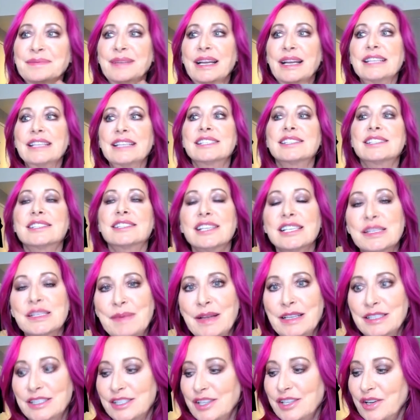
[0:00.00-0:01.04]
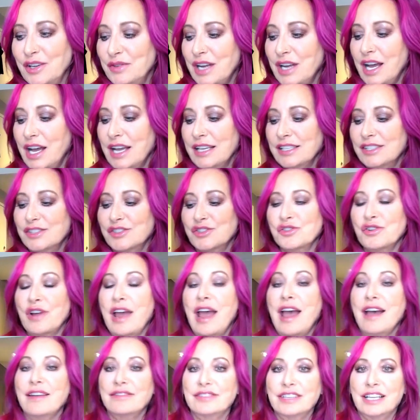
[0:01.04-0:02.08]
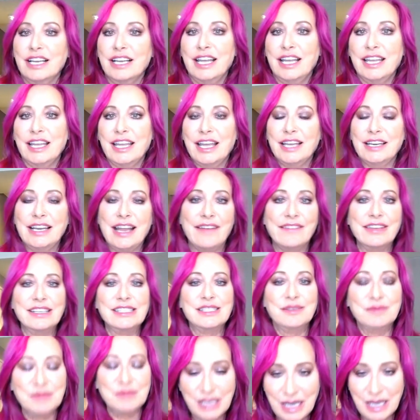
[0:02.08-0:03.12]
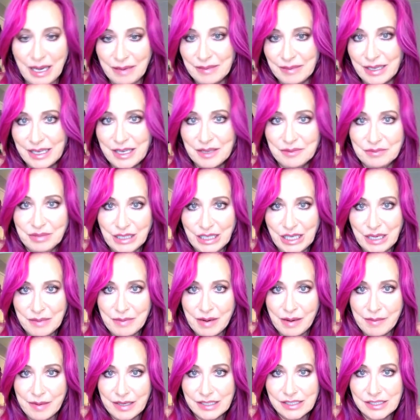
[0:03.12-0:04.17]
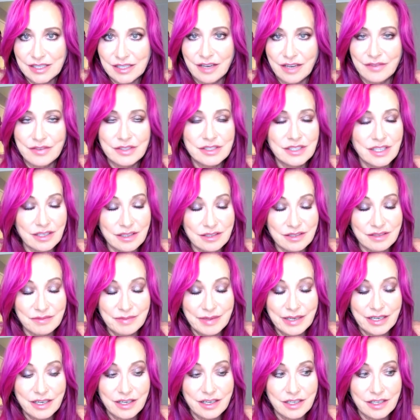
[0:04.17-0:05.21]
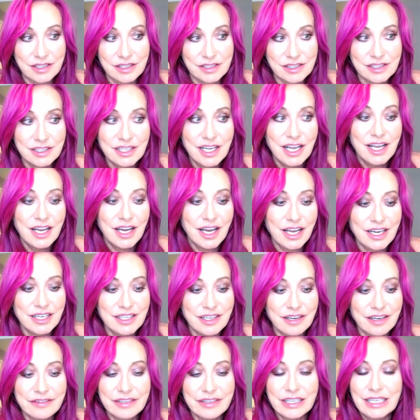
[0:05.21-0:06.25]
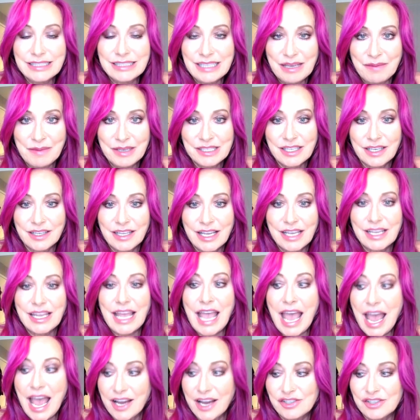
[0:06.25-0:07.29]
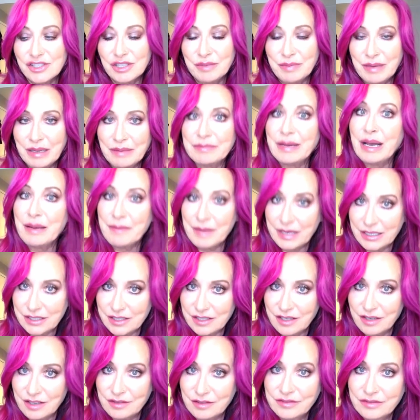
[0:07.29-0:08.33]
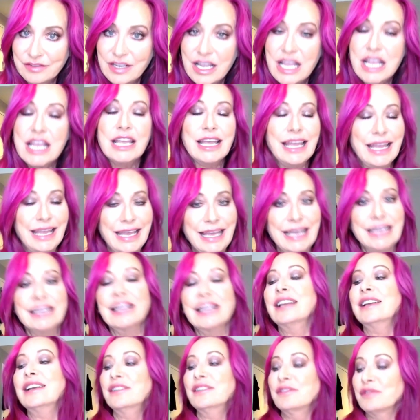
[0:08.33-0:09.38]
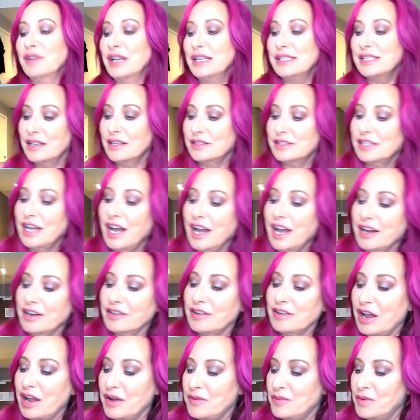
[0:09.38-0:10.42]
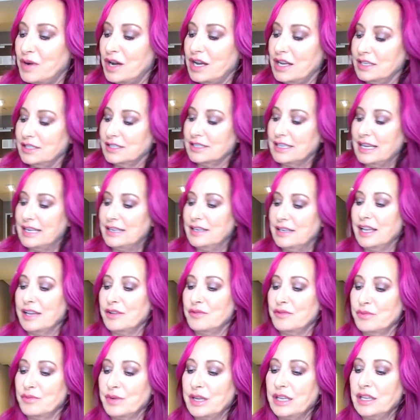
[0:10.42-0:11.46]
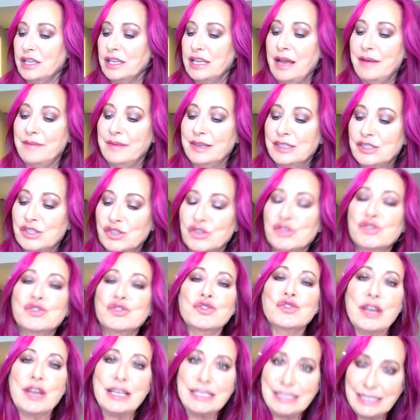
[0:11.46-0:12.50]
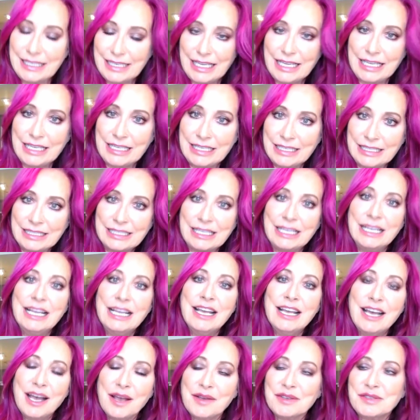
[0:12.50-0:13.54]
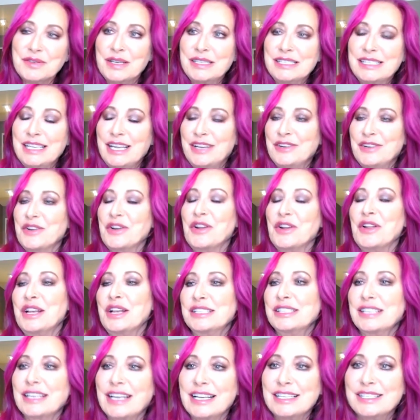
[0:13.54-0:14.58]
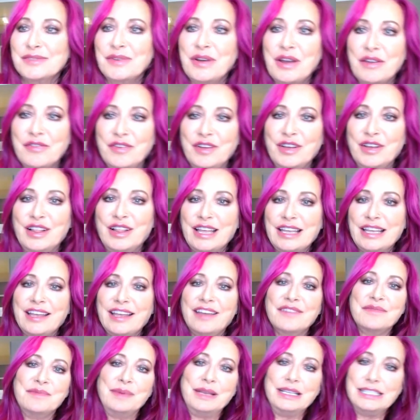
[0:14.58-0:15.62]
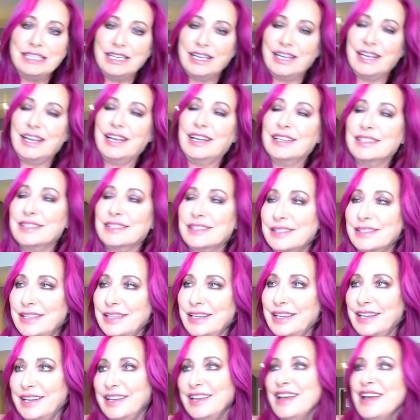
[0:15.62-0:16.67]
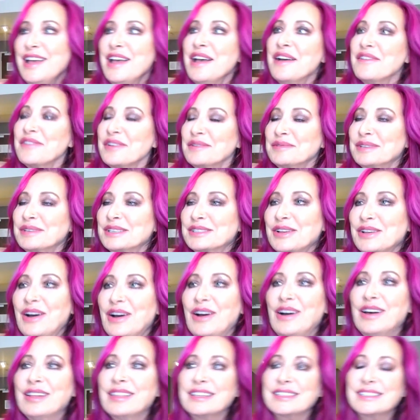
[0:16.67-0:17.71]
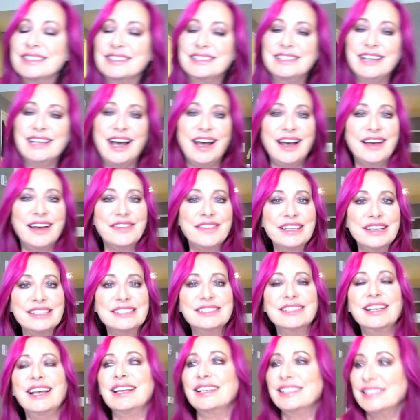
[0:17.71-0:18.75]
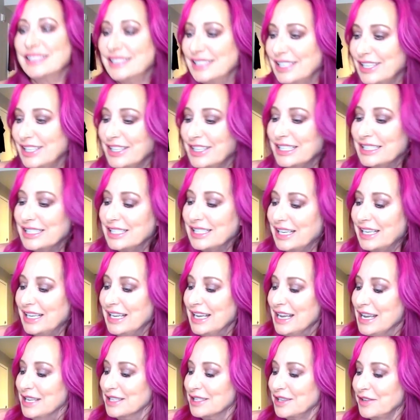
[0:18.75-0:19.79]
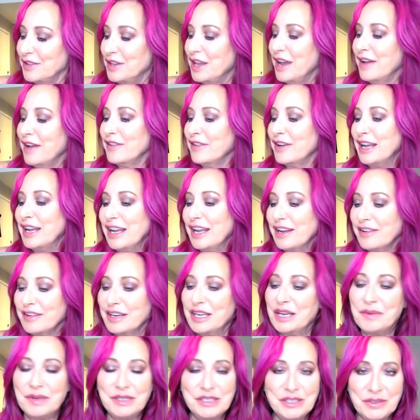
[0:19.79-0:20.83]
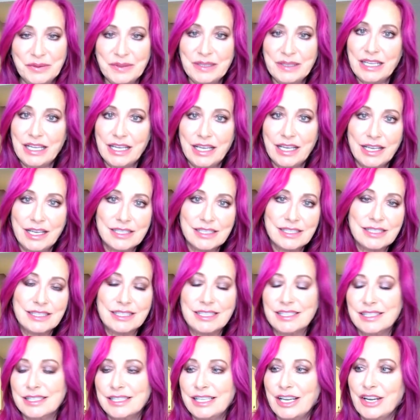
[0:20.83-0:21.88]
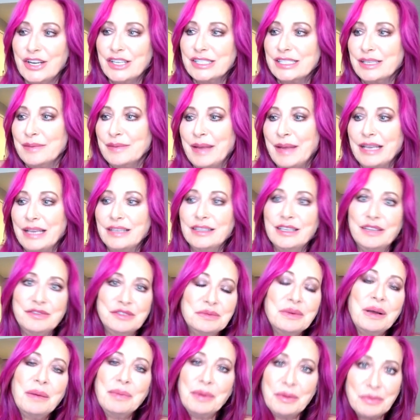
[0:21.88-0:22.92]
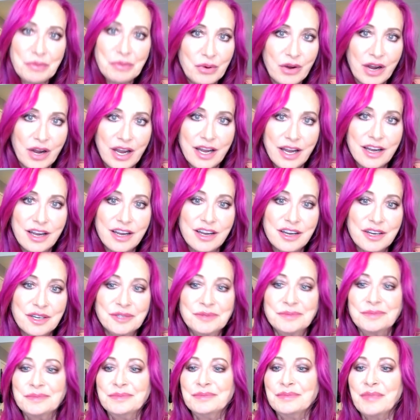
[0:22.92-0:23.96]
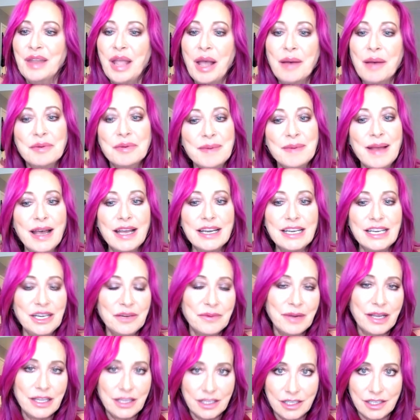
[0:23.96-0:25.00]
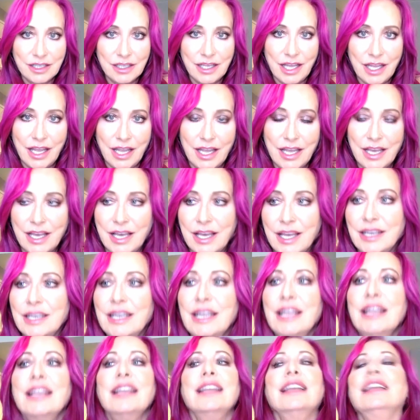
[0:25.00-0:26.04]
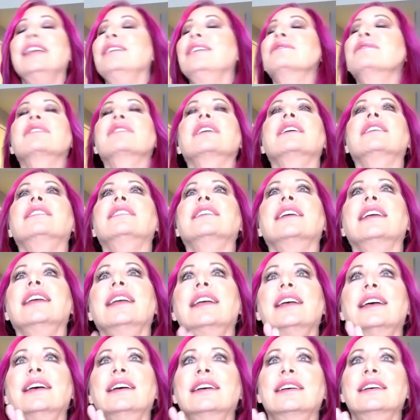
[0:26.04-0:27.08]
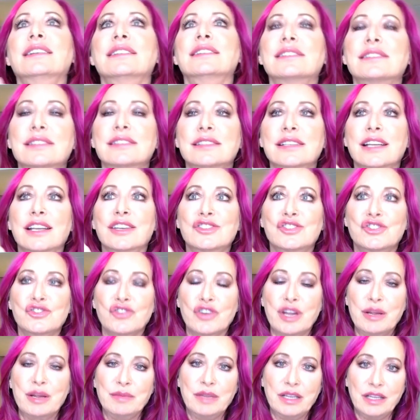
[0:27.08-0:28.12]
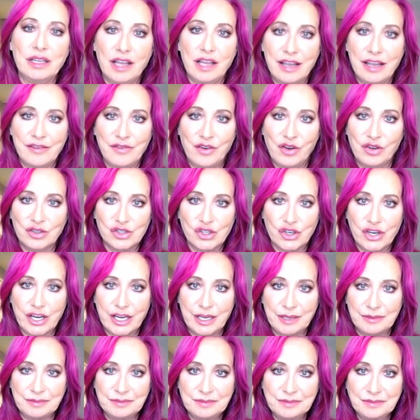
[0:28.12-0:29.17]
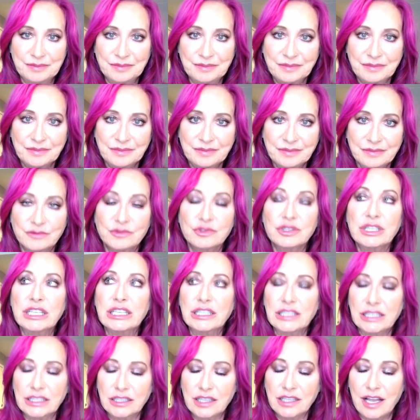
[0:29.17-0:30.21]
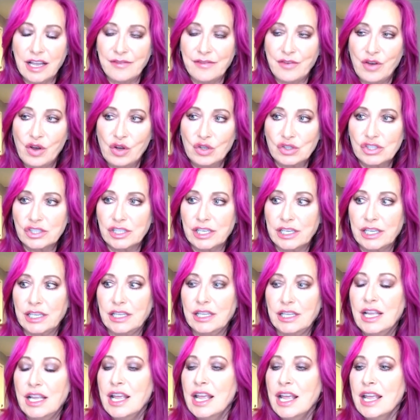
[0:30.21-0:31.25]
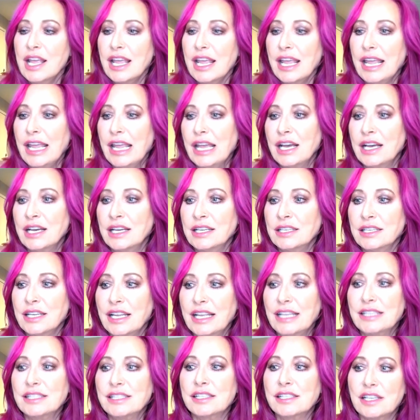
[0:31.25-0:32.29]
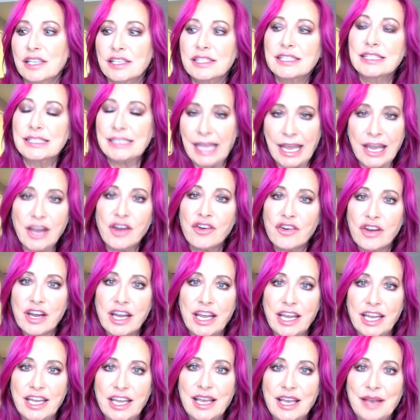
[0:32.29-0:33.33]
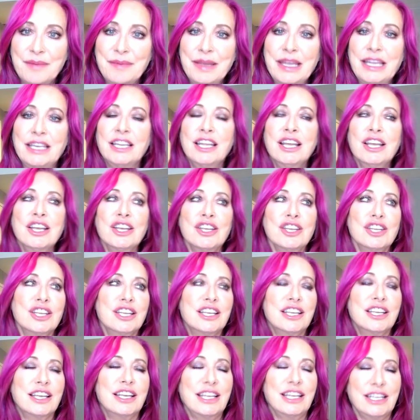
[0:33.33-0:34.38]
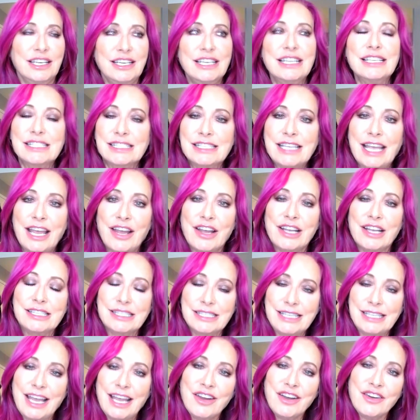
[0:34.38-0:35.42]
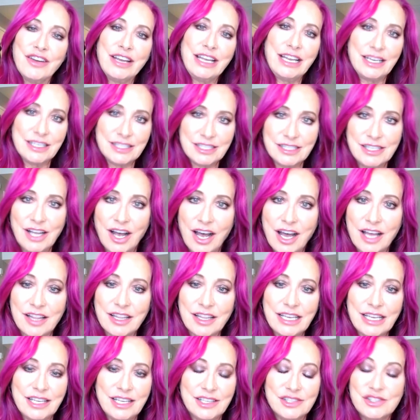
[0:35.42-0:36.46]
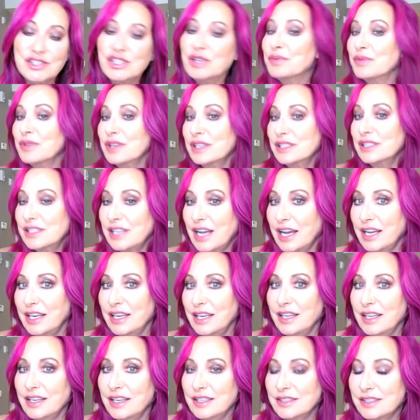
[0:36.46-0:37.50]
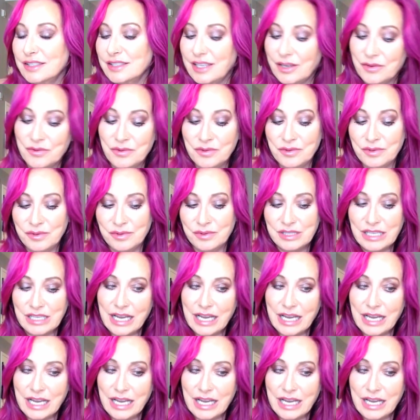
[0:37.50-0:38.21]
it's just been so nice traveling and having some time like completely by myself. It's like, oh my gosh, I did not realize how much I like actually being by myself. And I didn't realize how tired I was, and like really how much stress it is. That's what I was saying earlier. It's like, I swear I feel like I have PTSD, but I'm just all the stuff. It's like, seriously. So you ever hear anyone doing this, just seriously, man, lift them up in prayer, help them out any way that you can. It really is extremely life altering, really life altering. And it's scary. I mean, it is scary. It's scary and it's not. Like, it's super exciting because it's like, ooh,